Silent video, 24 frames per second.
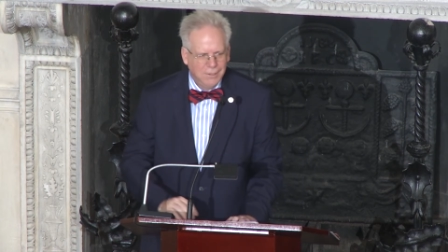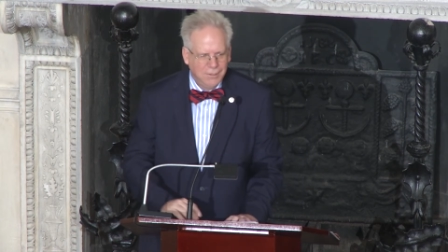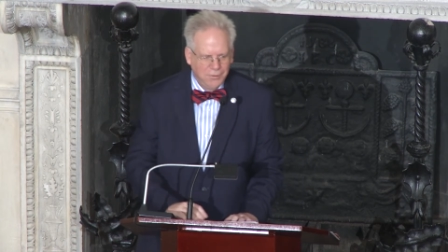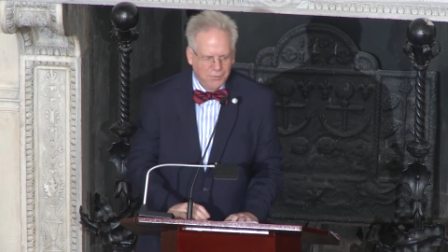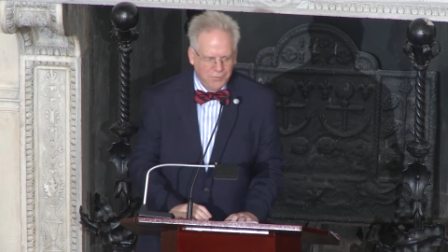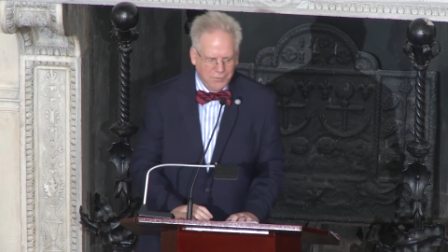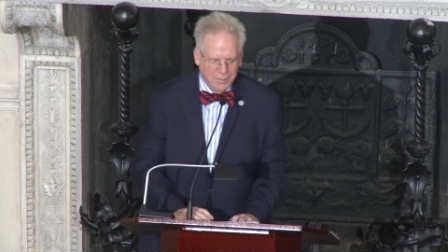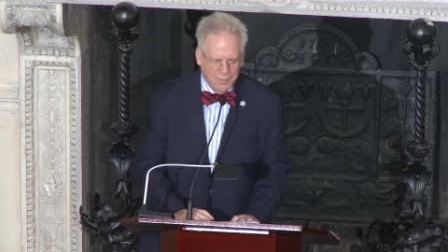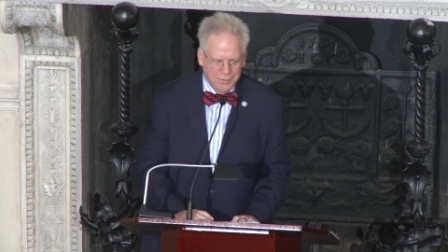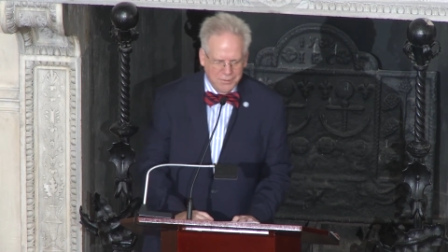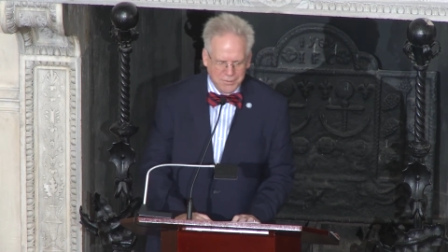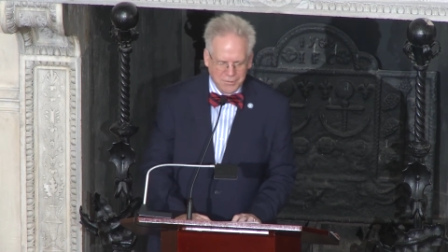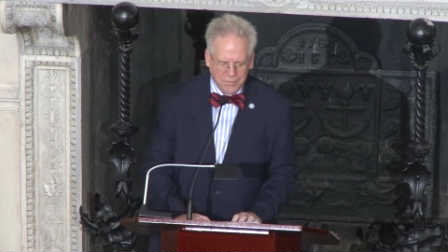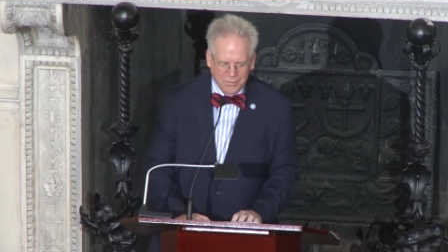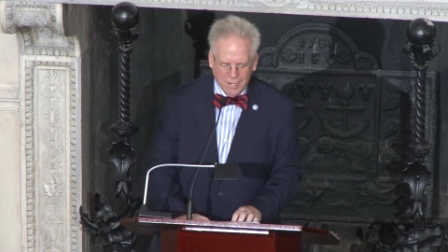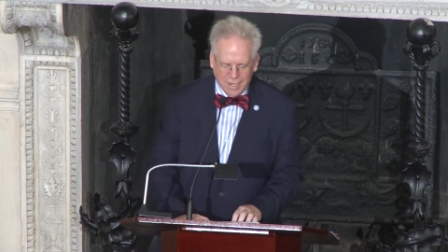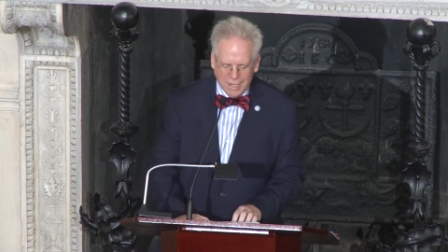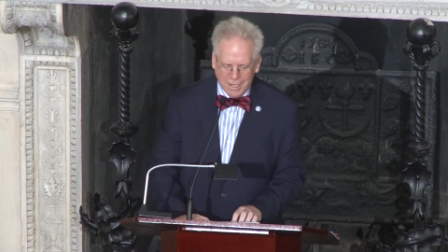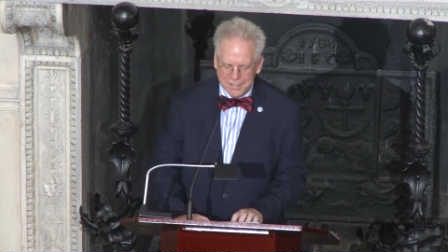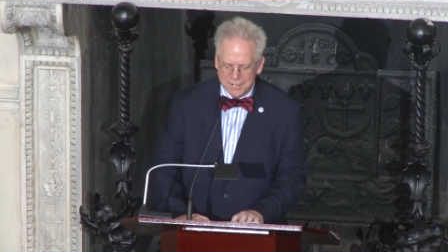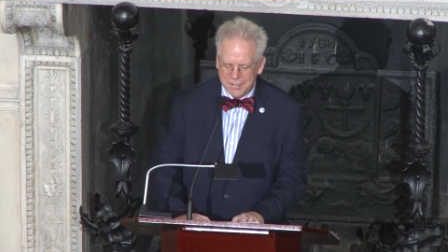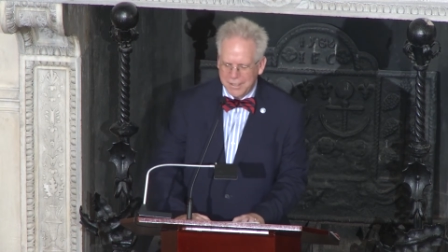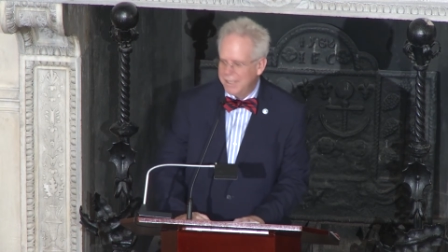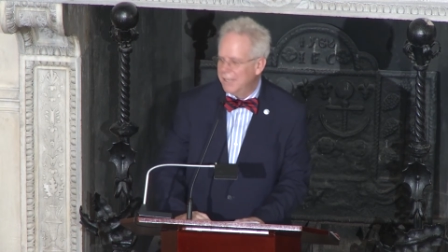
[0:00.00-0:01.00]
Caesar
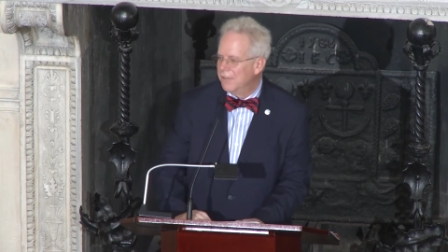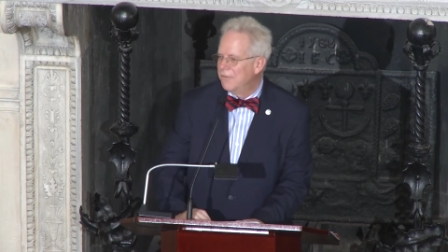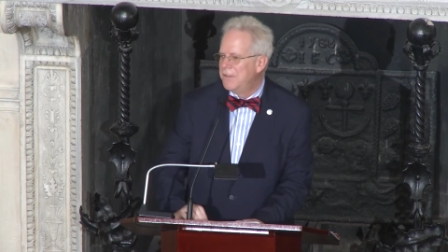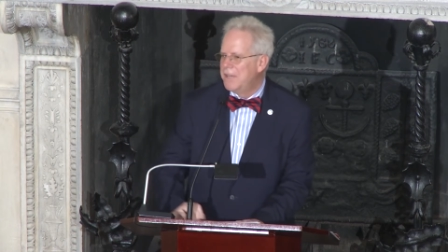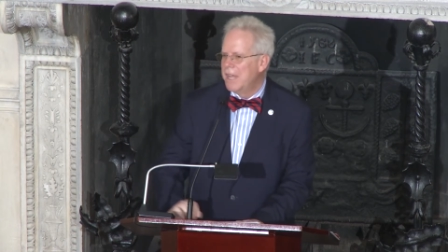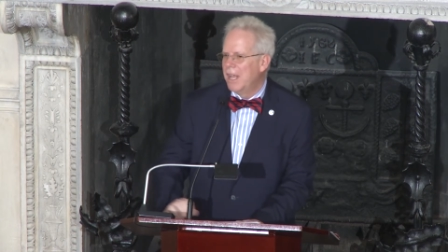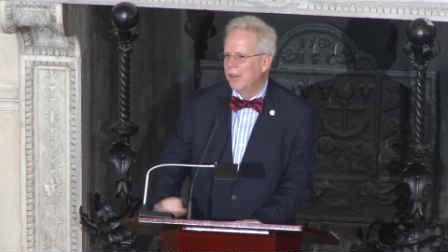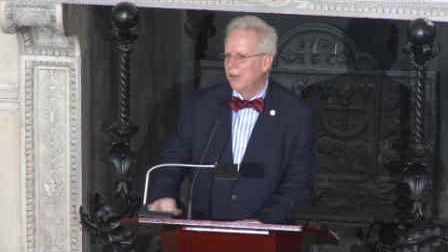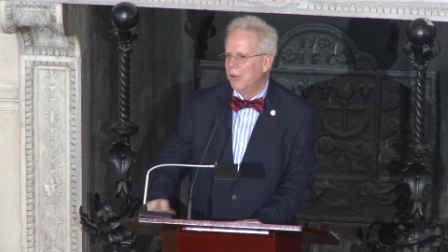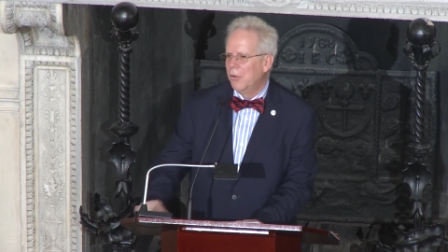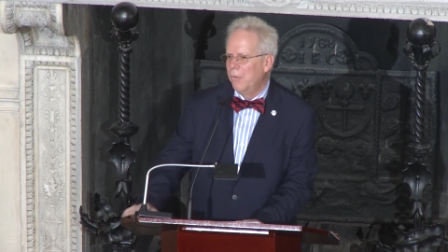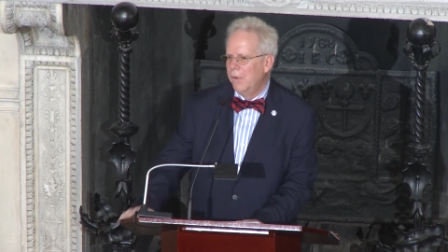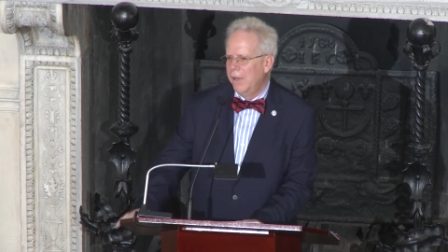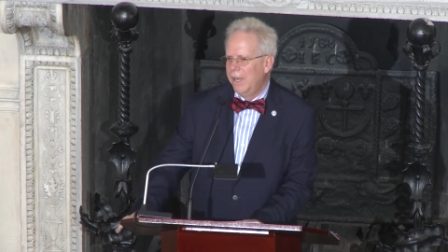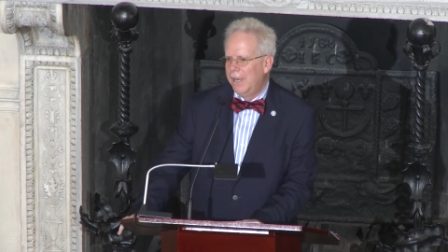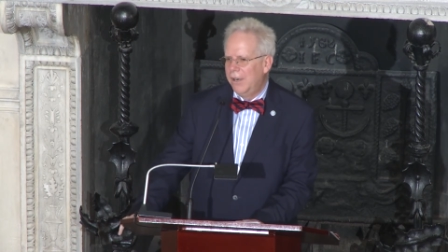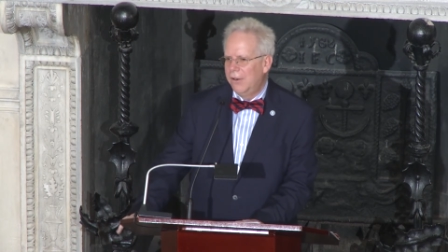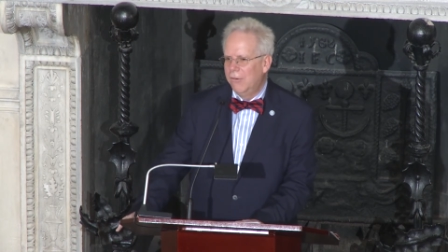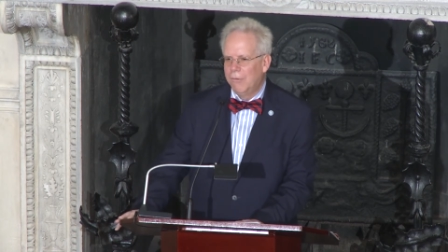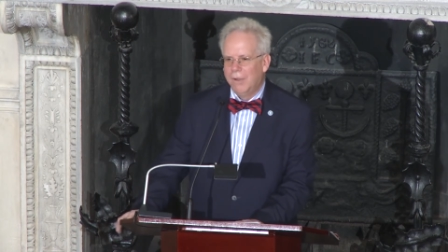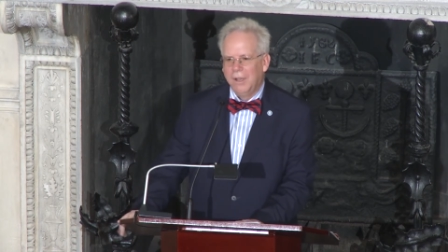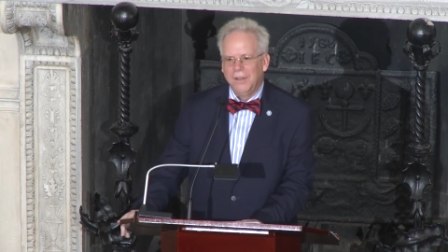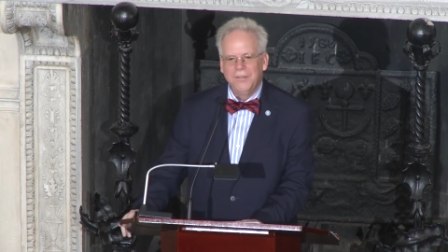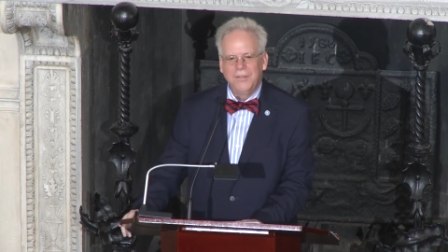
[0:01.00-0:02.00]
Rodney of
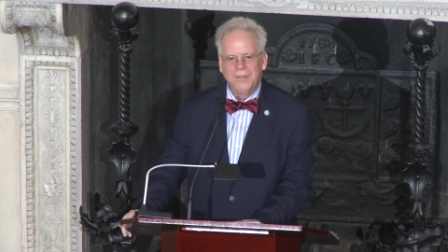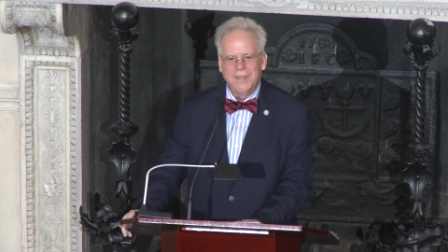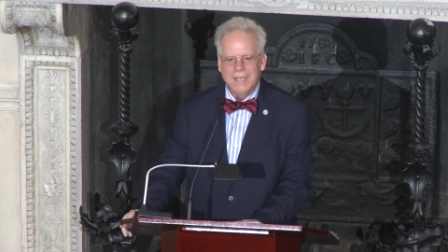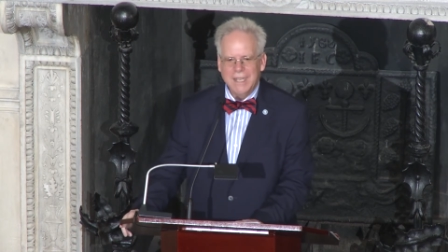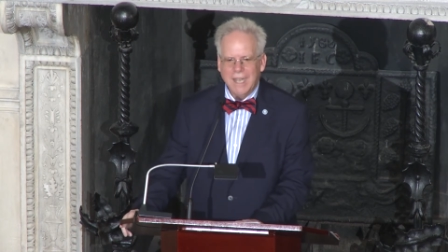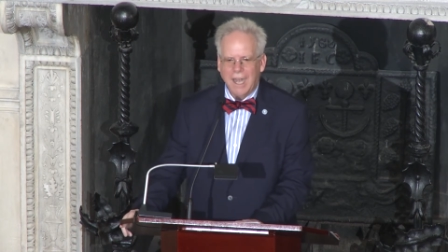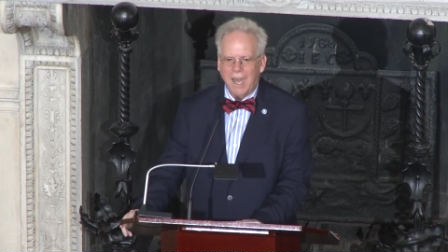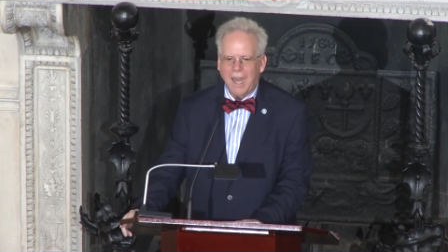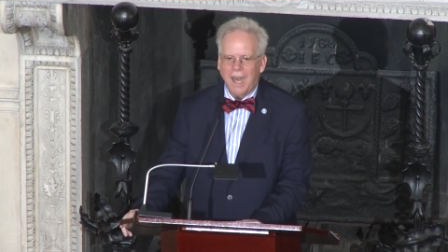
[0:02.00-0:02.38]
Delaware was the